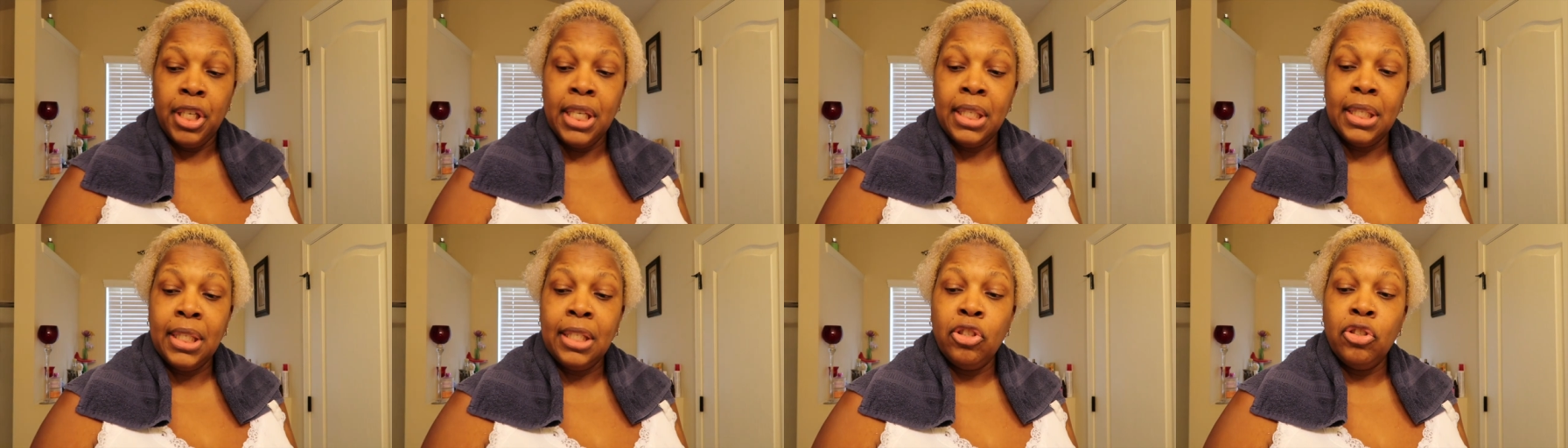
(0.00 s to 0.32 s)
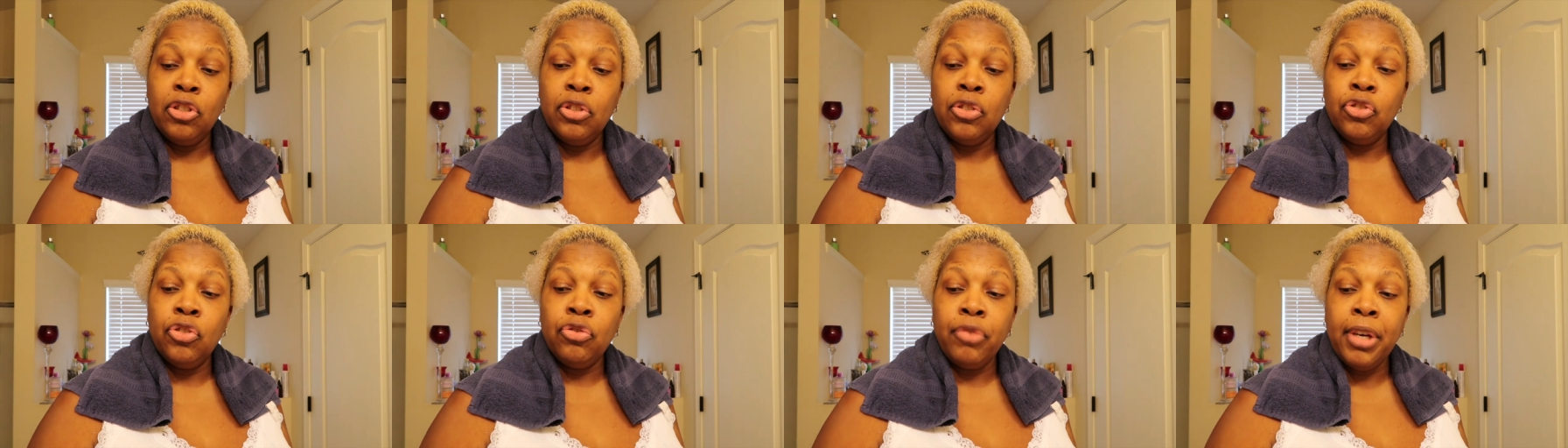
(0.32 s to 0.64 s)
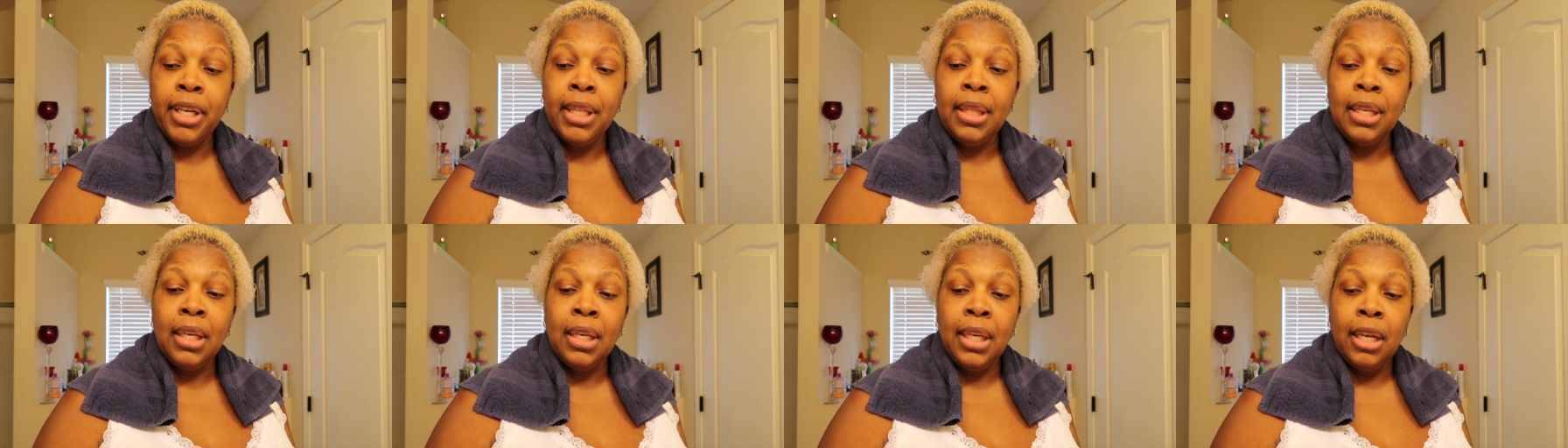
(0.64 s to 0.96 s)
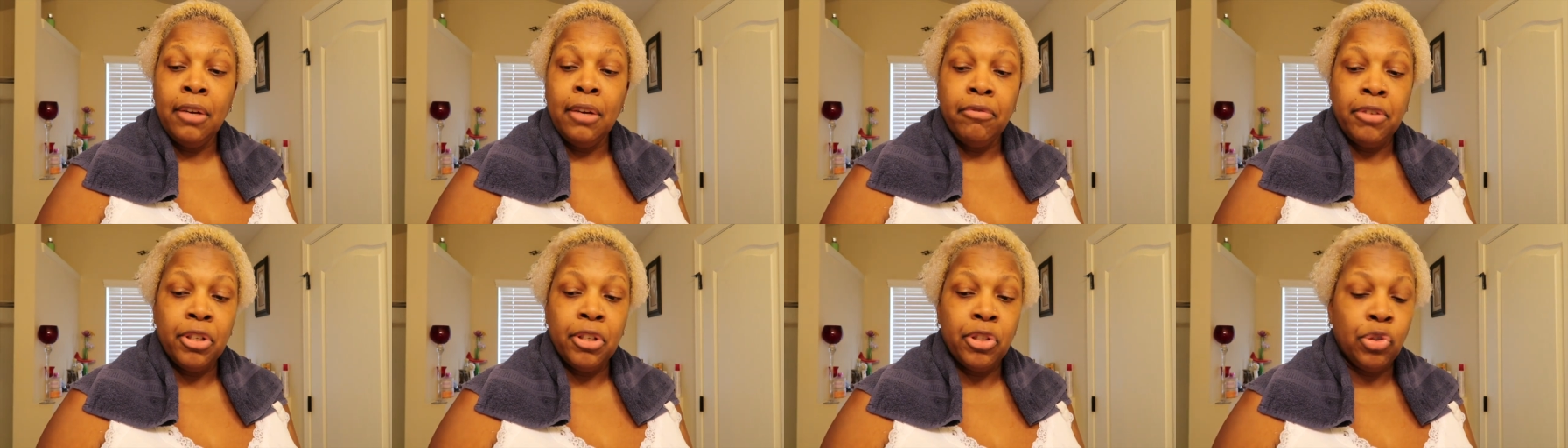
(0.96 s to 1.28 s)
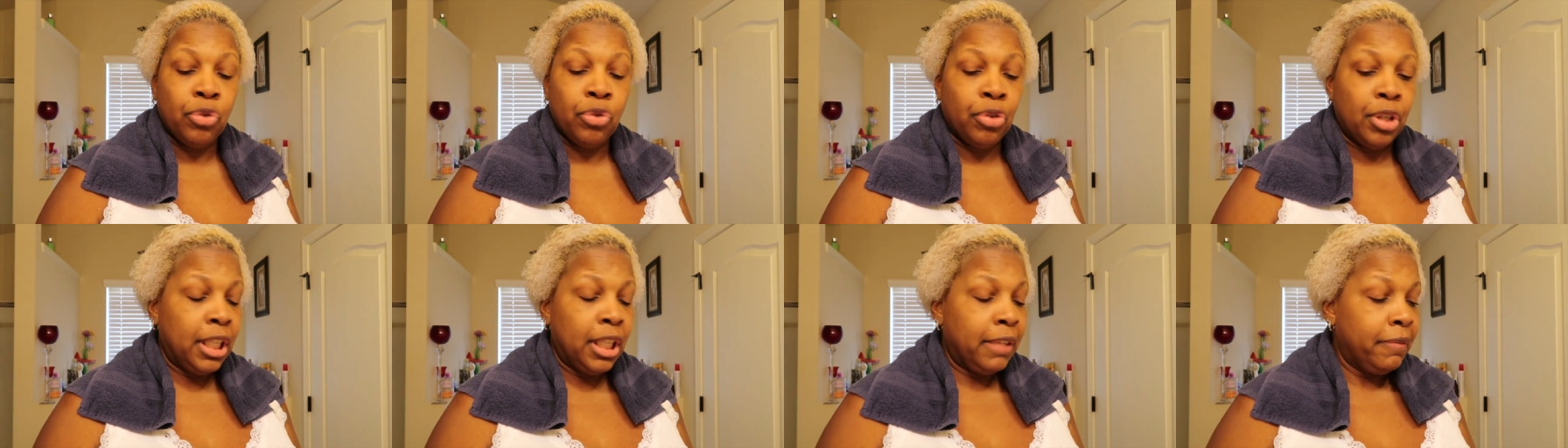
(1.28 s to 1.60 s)
It's Strengthen and
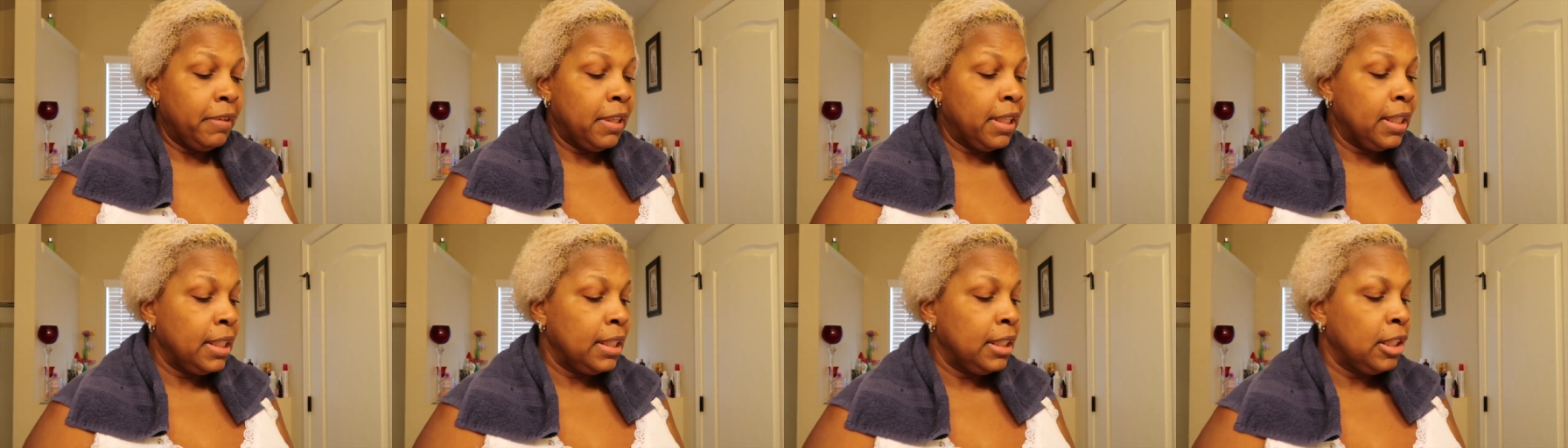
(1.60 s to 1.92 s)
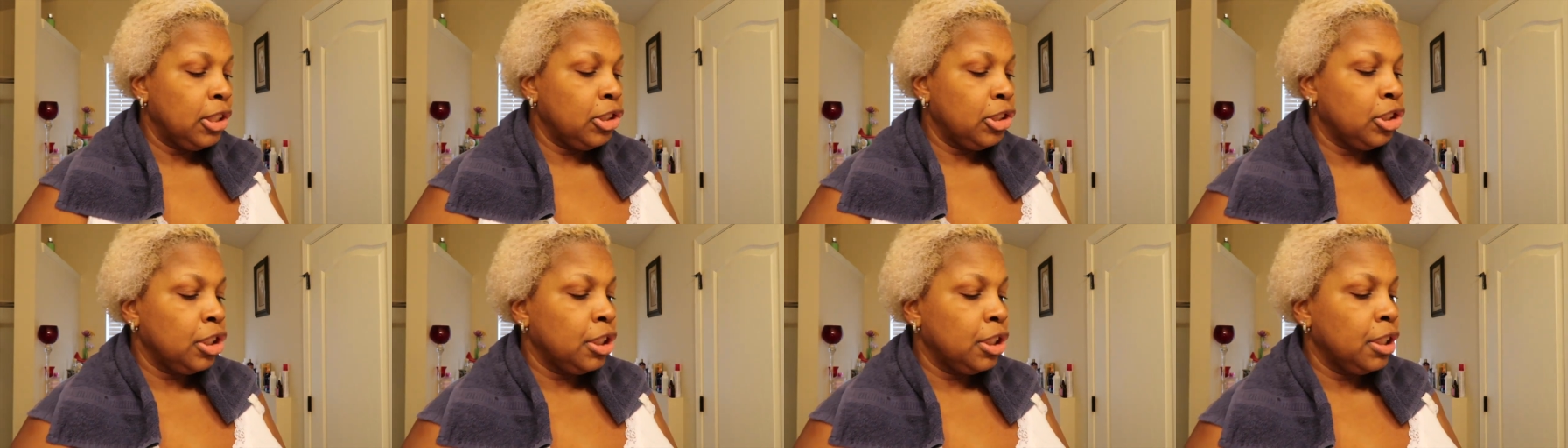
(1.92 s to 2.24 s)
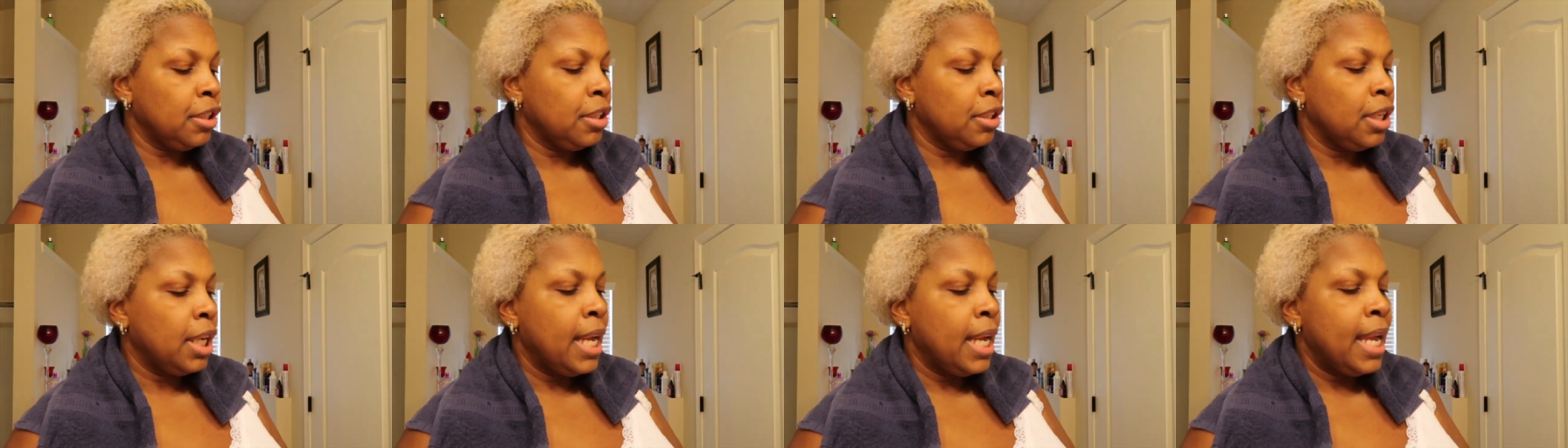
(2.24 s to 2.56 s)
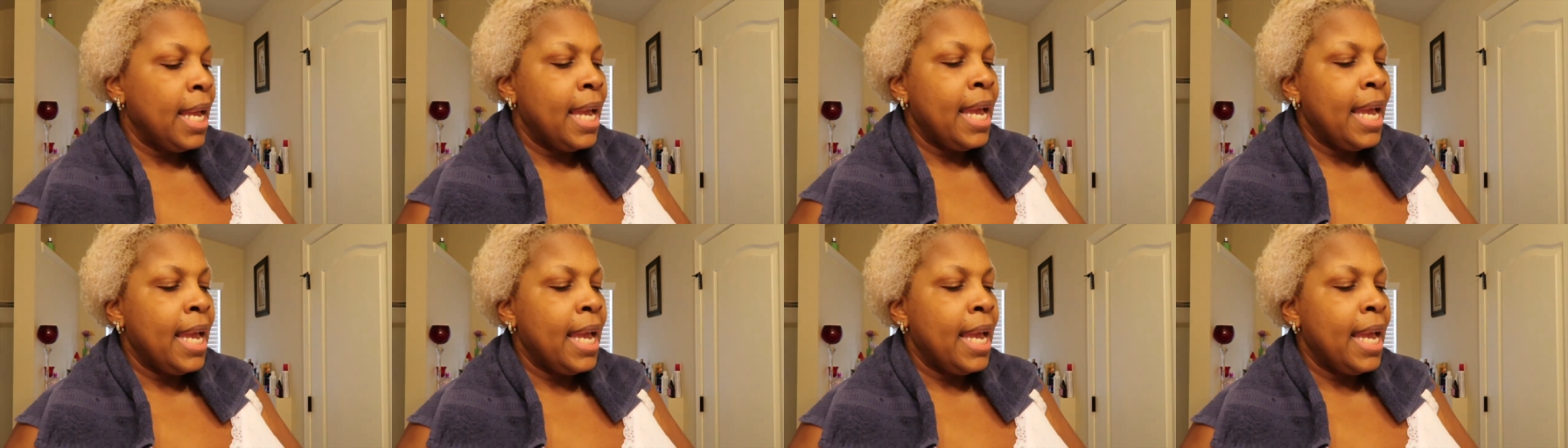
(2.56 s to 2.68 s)
Restore Leave-In Conditioner.